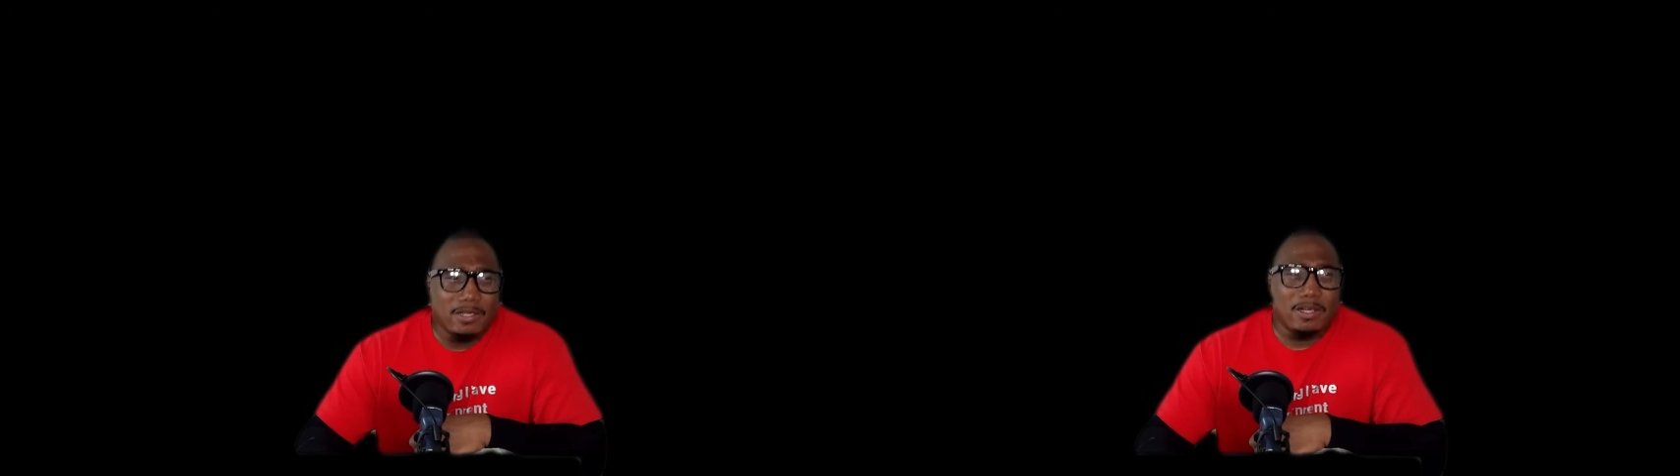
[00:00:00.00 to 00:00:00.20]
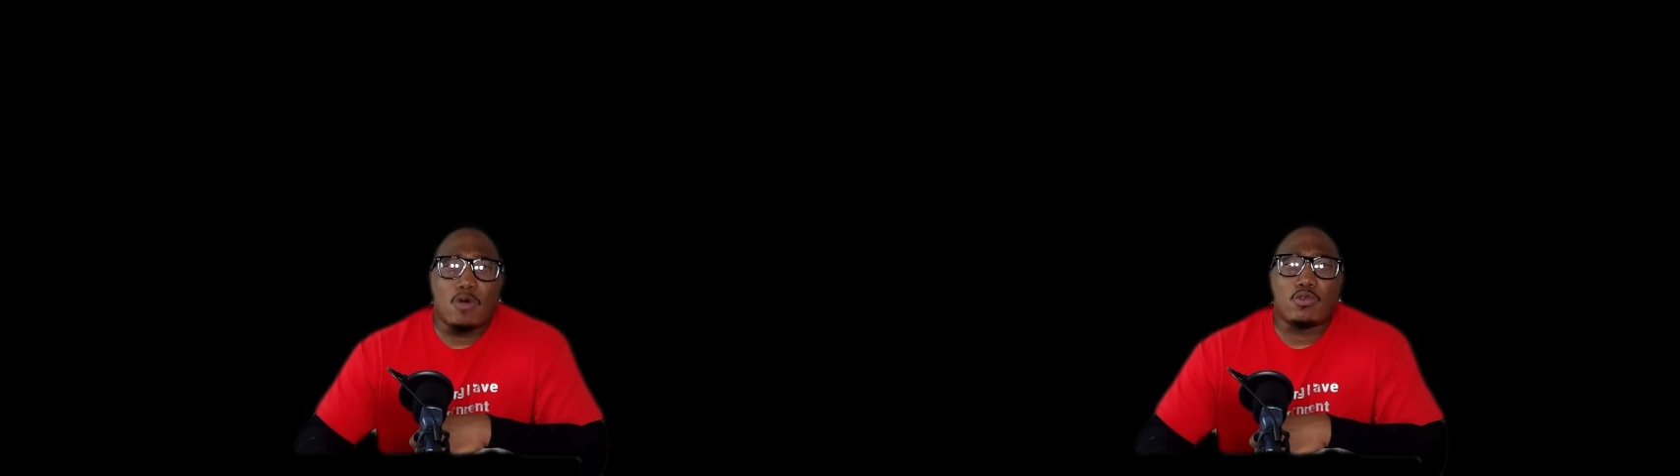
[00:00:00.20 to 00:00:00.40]

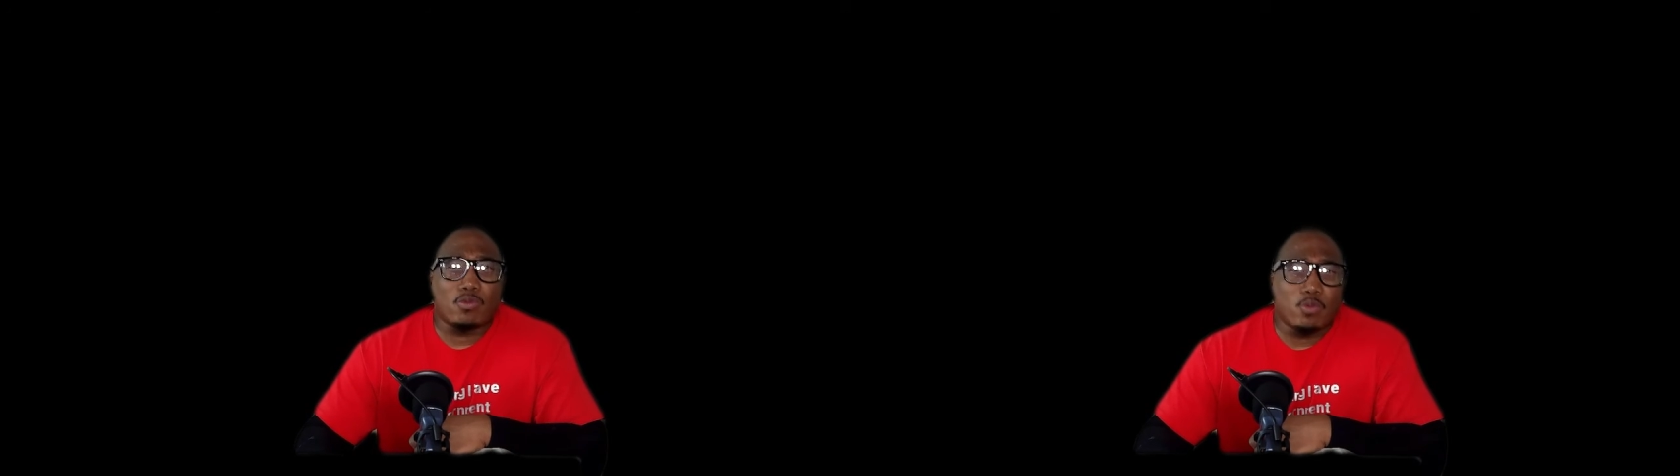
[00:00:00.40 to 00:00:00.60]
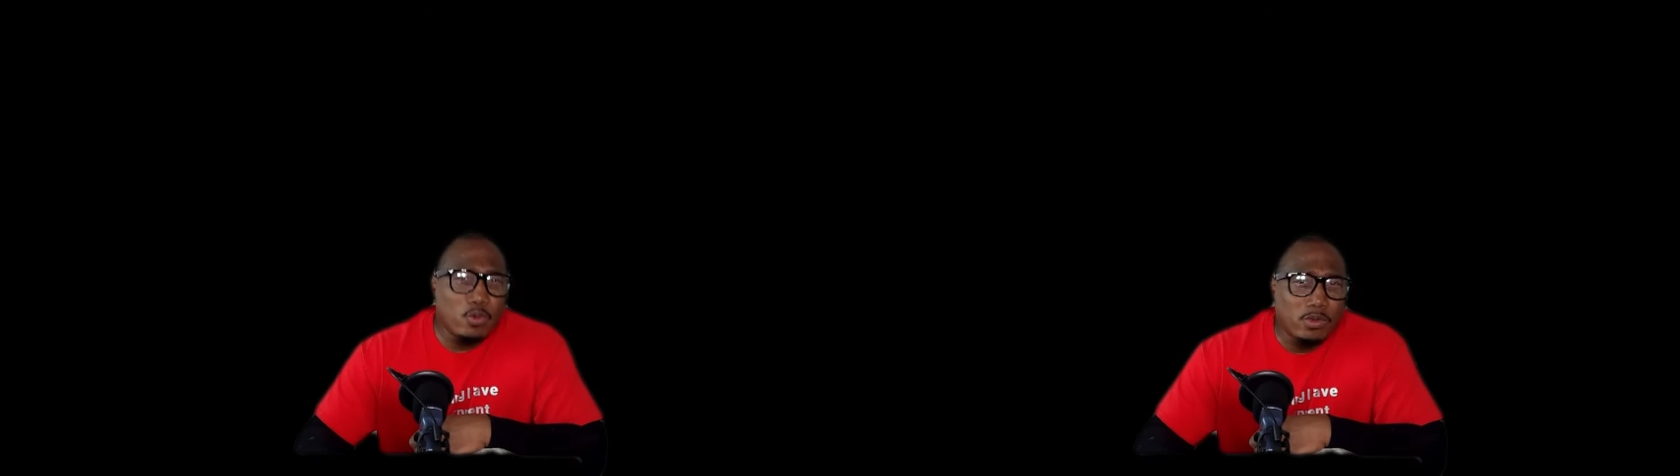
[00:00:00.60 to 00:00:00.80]
go
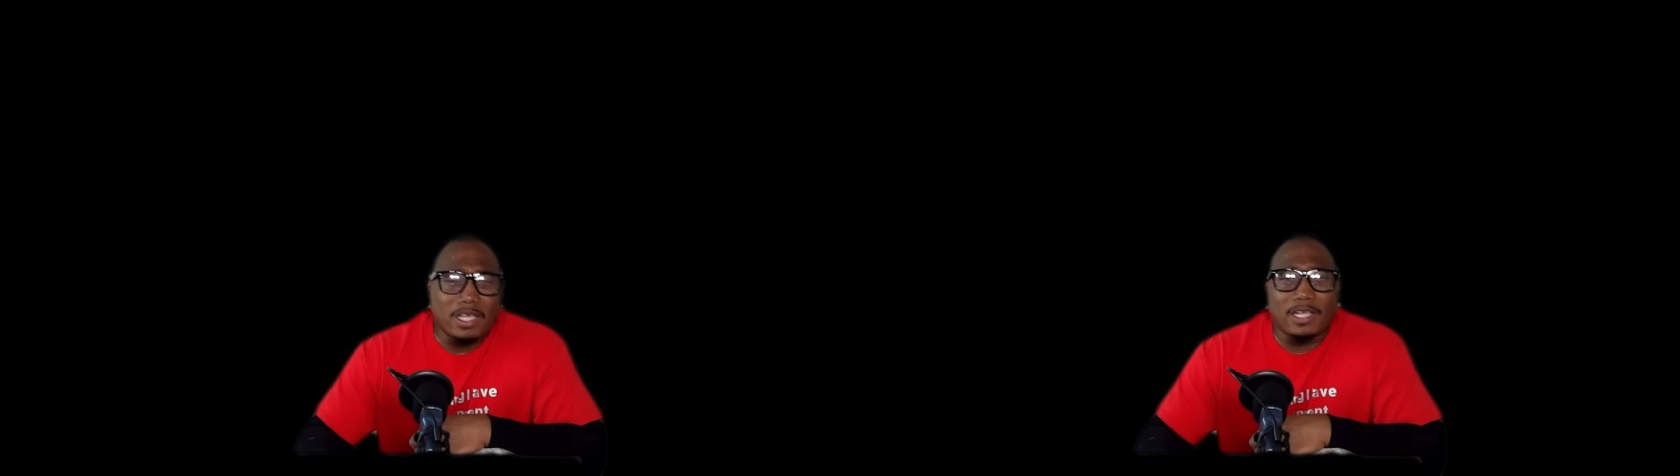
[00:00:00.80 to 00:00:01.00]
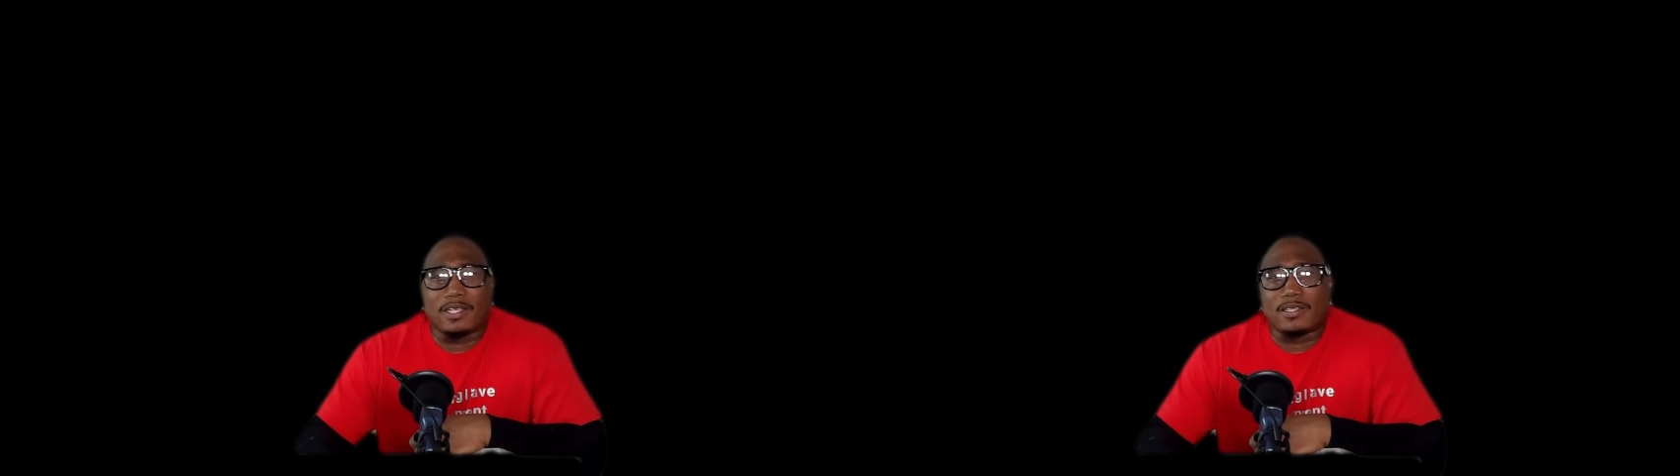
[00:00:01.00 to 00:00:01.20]
through
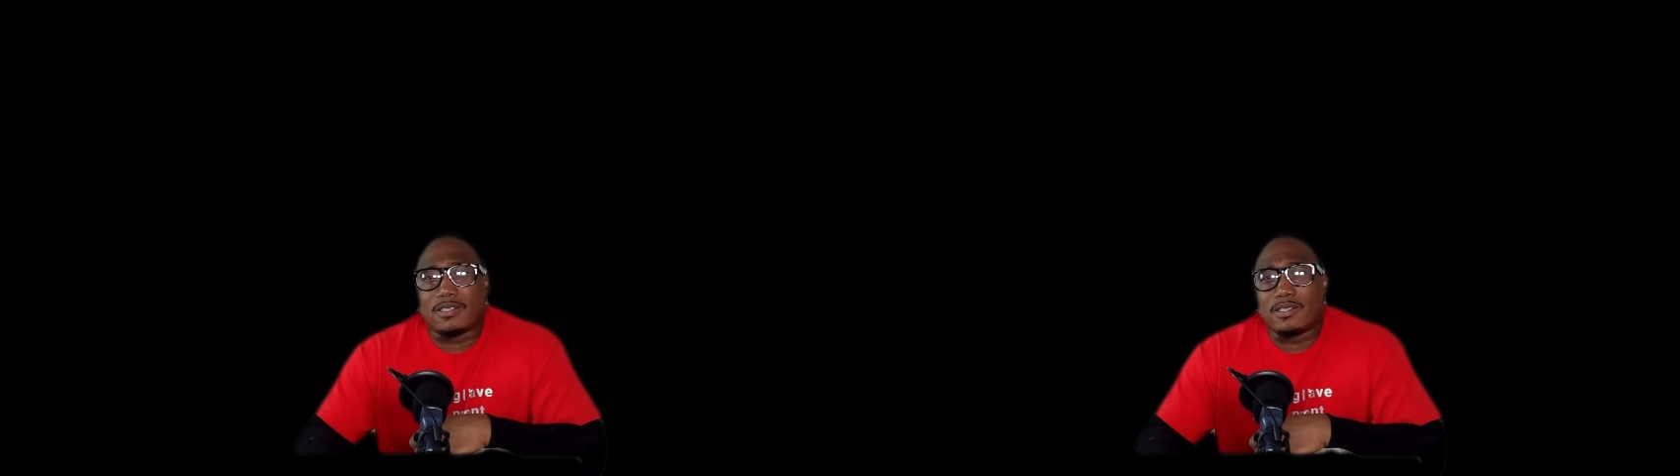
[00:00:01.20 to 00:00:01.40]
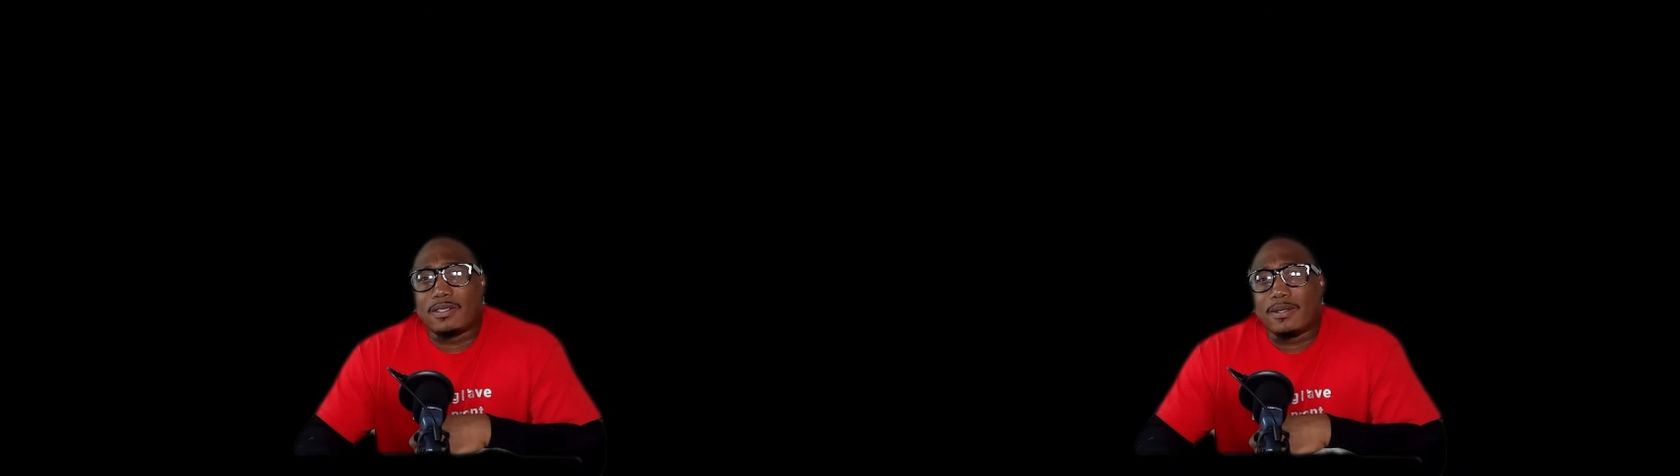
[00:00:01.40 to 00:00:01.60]

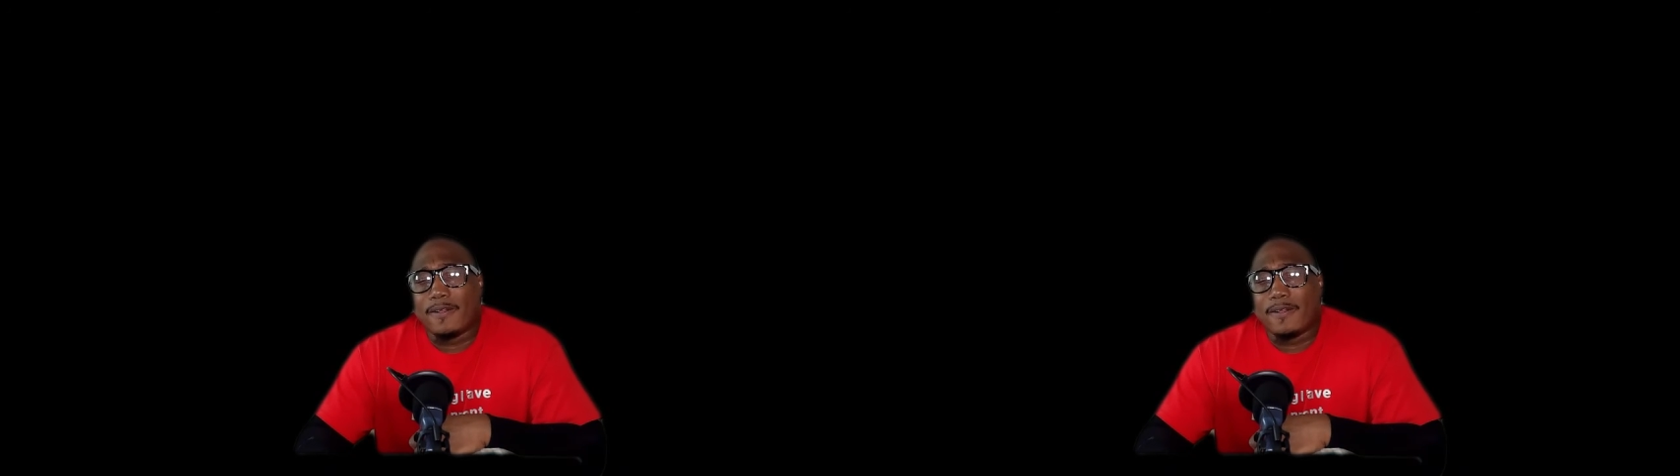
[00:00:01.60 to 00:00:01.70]
things.